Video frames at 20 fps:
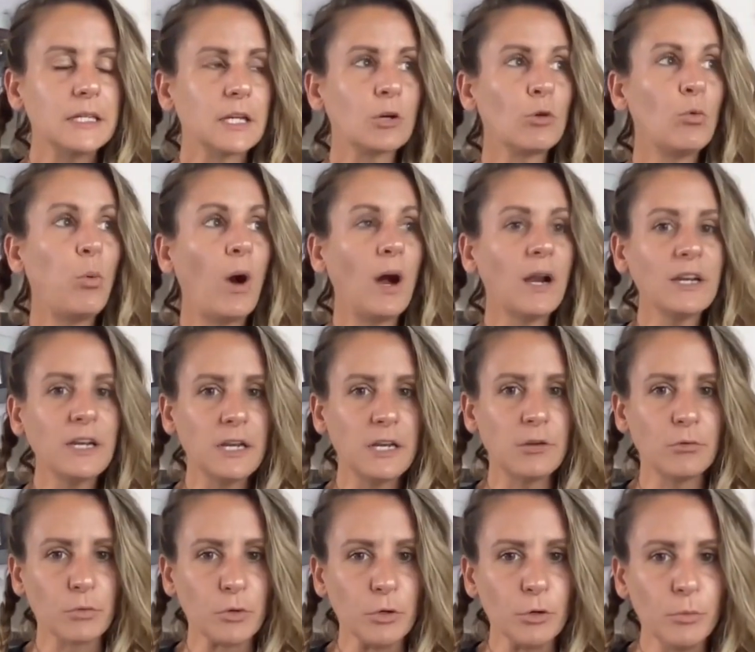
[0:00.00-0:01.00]
The
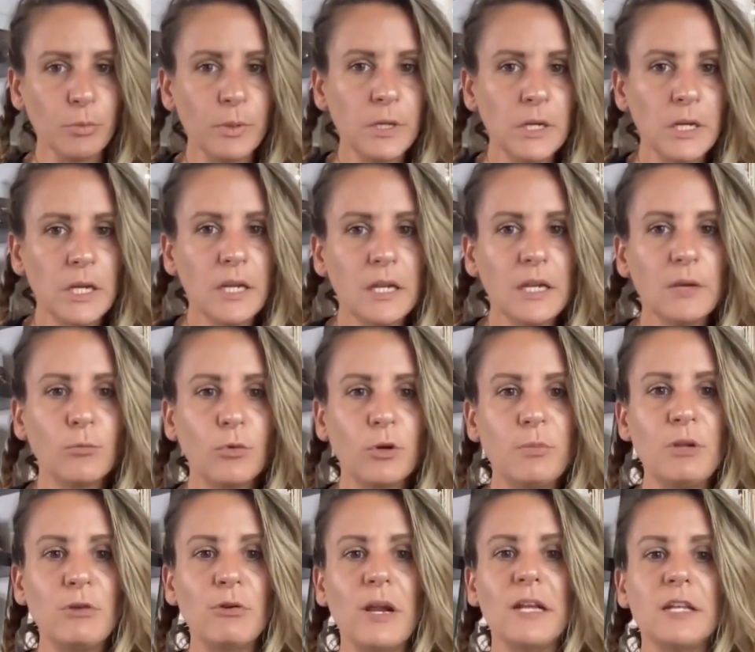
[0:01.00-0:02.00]
quantity group would
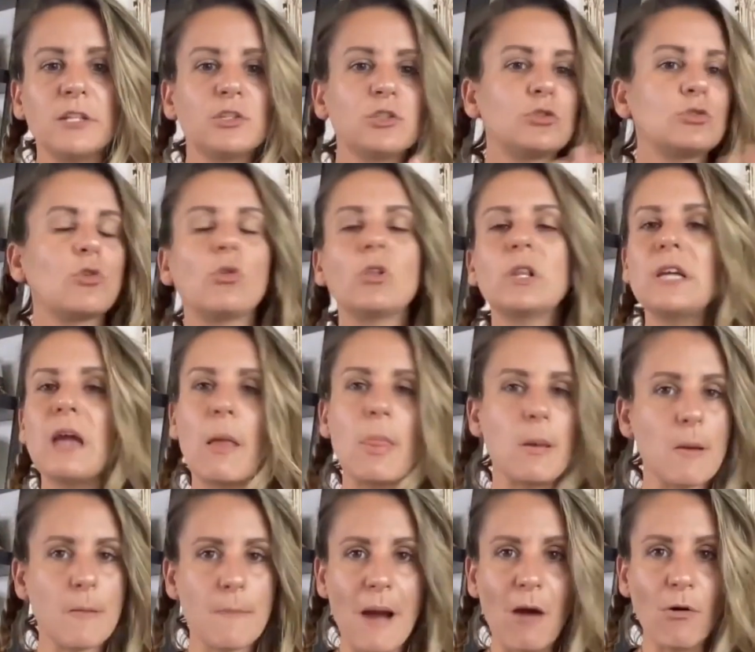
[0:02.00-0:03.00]
be graded solely on
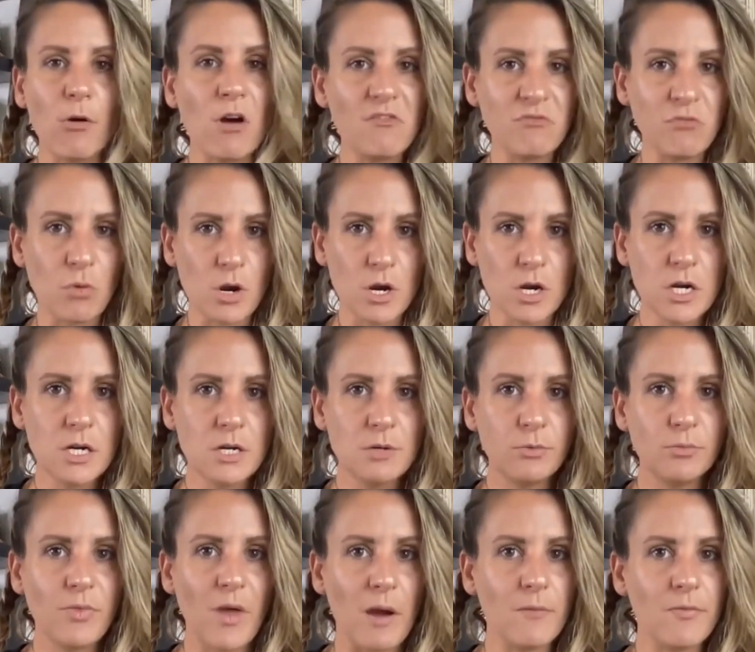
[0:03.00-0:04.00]
the amount of work
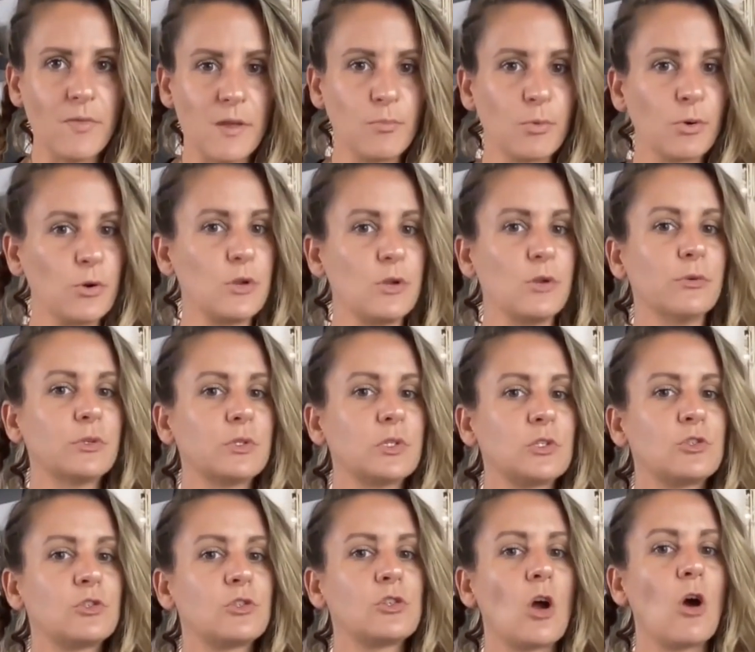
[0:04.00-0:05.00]
that they
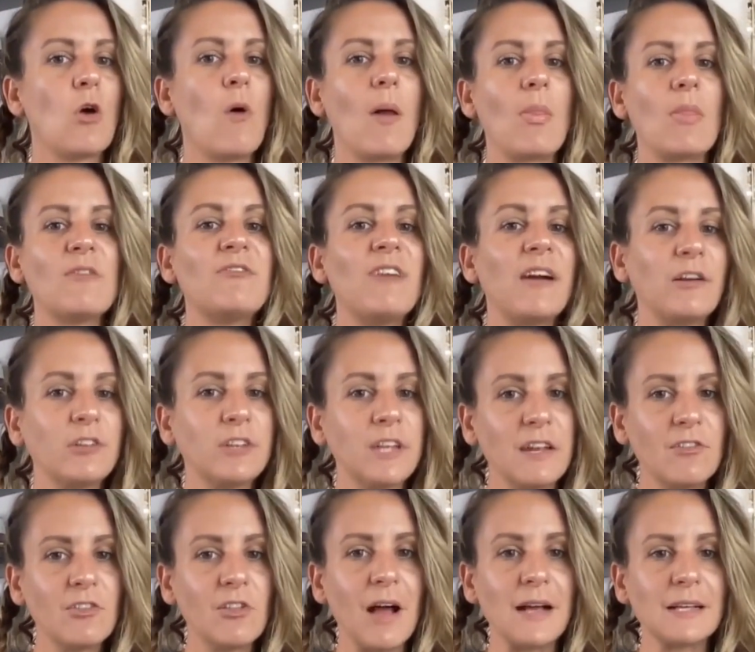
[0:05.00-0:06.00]
produced. So on the final day
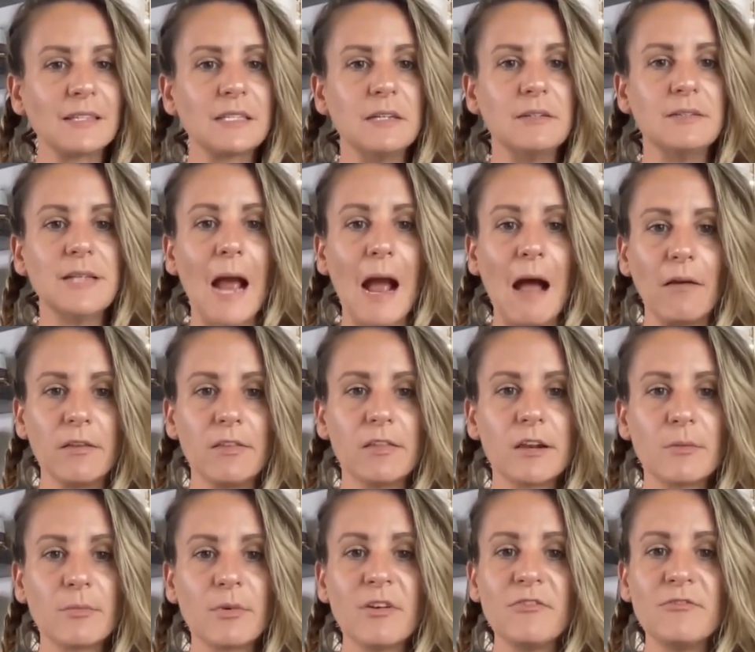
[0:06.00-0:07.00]
of class, he'd tally the
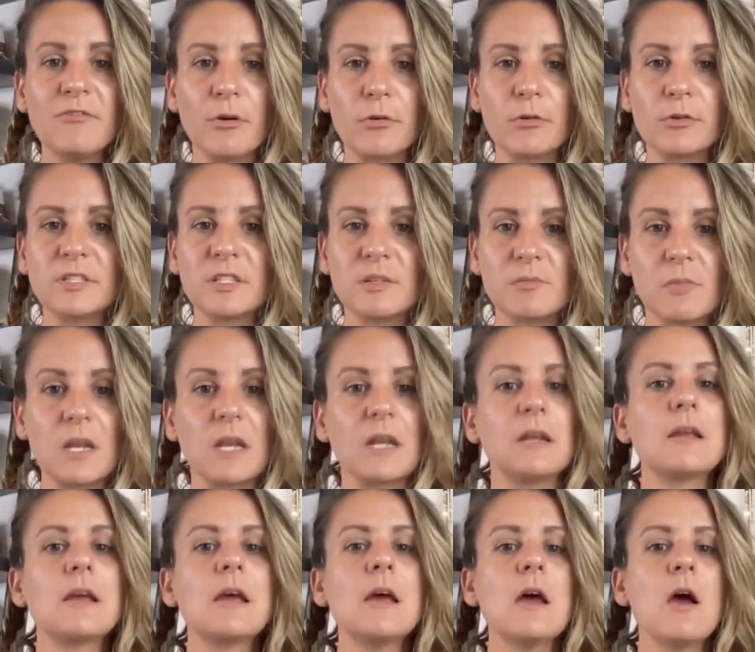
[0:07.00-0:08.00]
number of photos
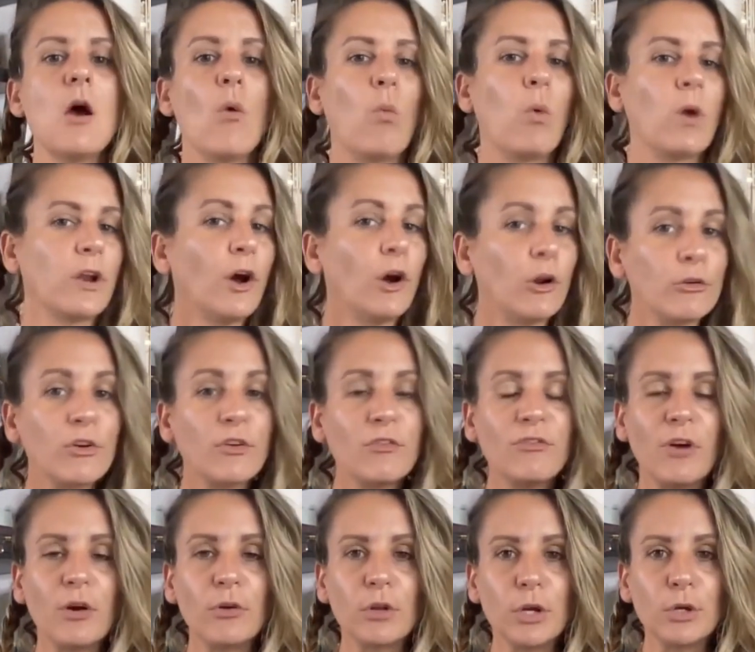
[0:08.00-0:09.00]
submitted. 100
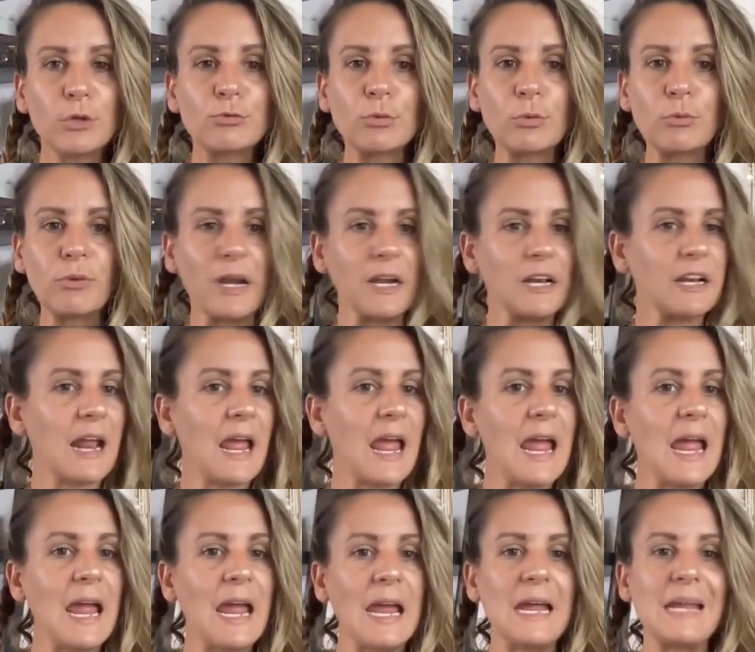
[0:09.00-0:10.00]
photos would rate an
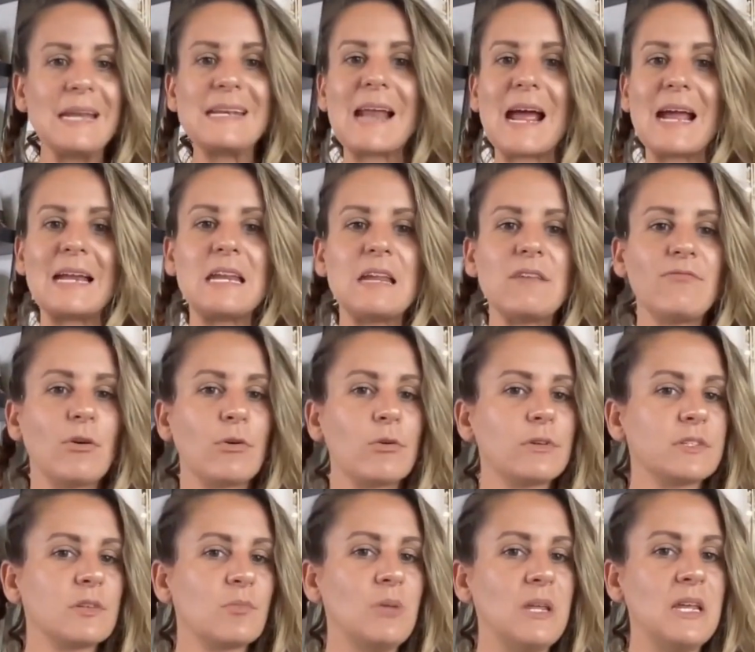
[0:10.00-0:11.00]
A, 90
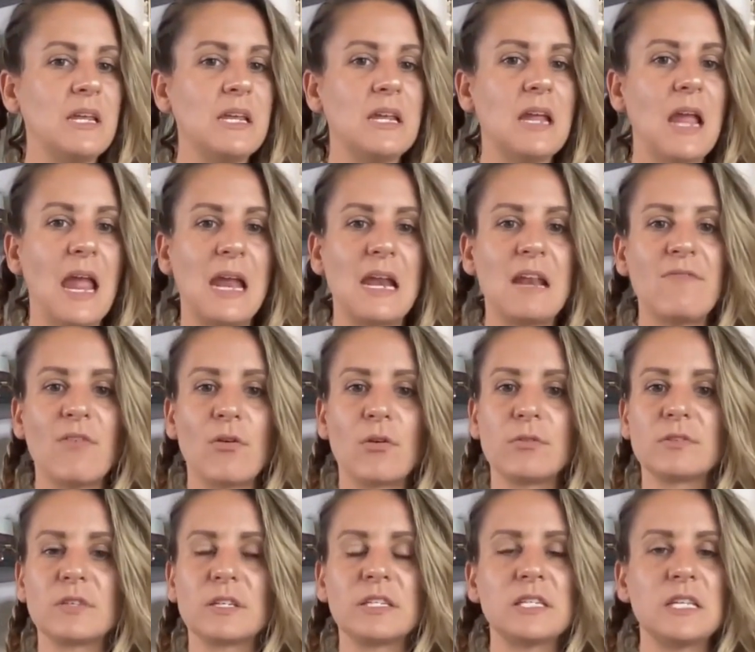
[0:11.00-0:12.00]
photos a B, 80
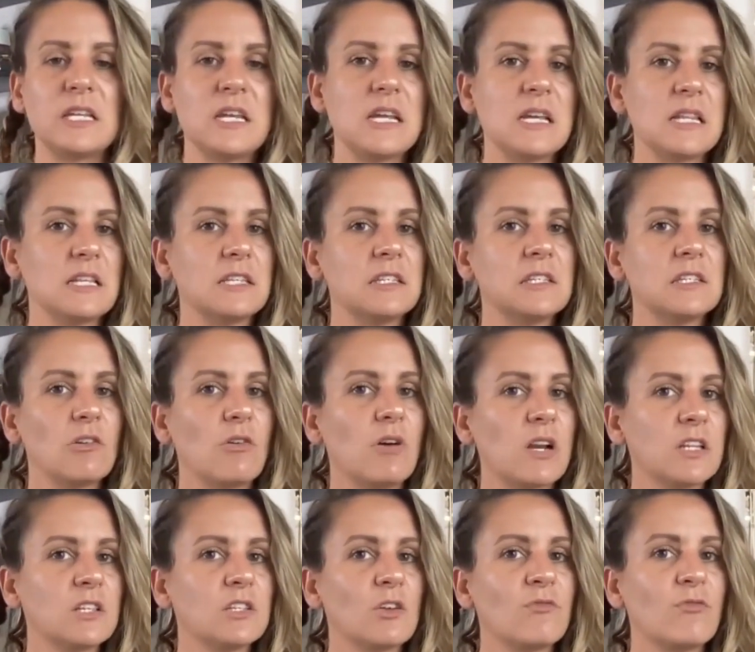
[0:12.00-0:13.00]
photos a C, and then so
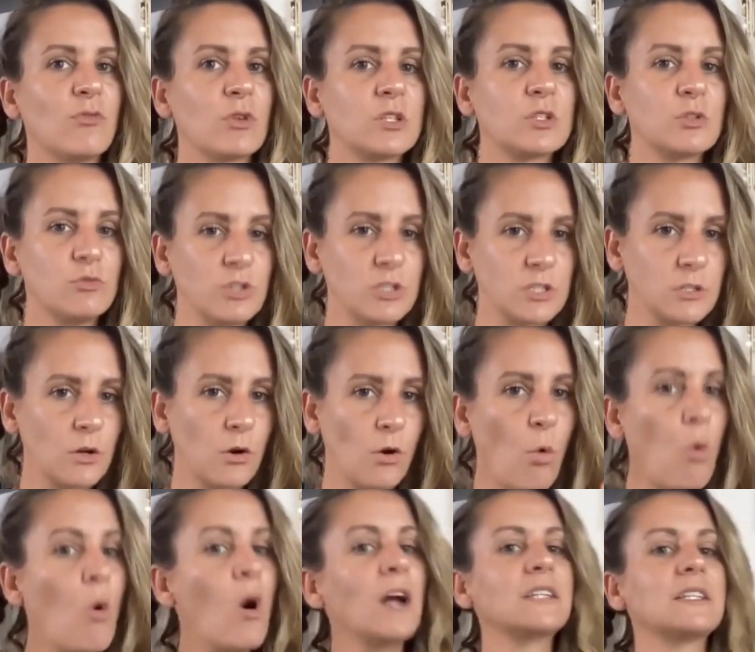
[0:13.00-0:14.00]
on and so forth. So just
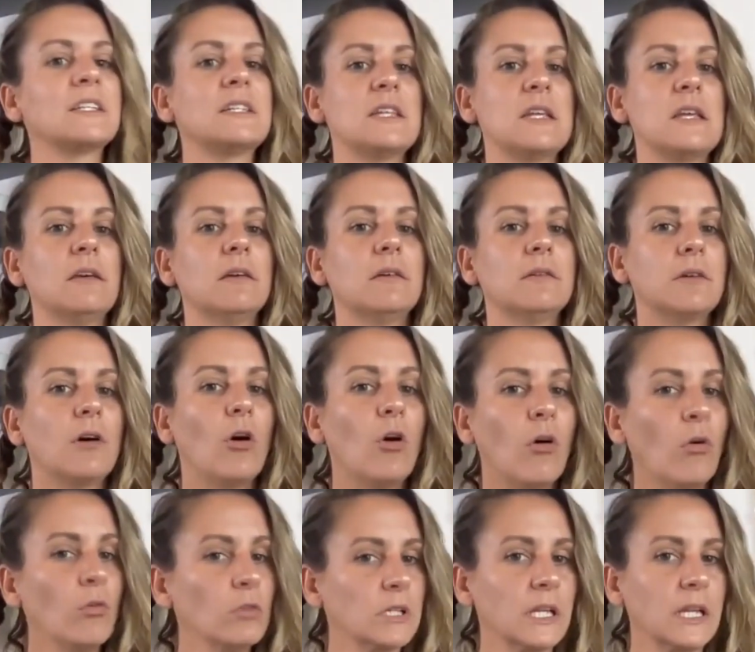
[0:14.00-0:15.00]
quantity
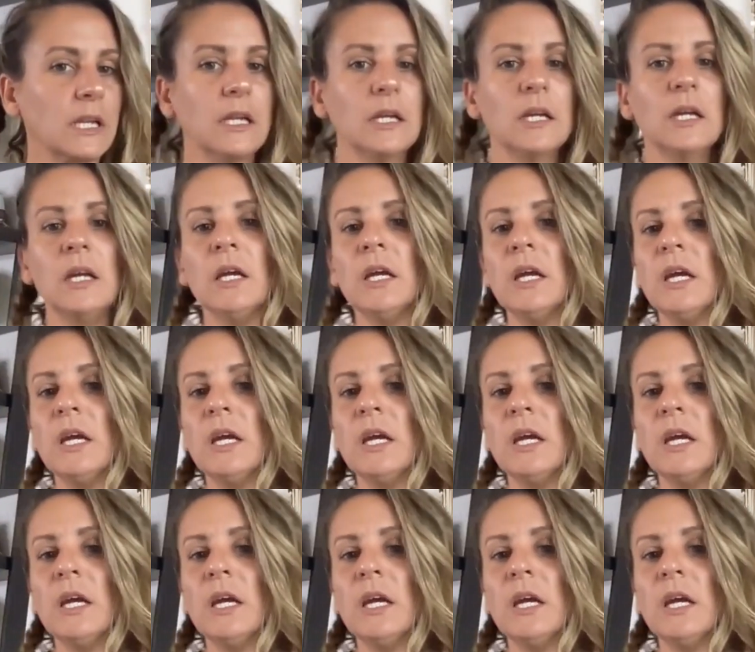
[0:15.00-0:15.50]
only.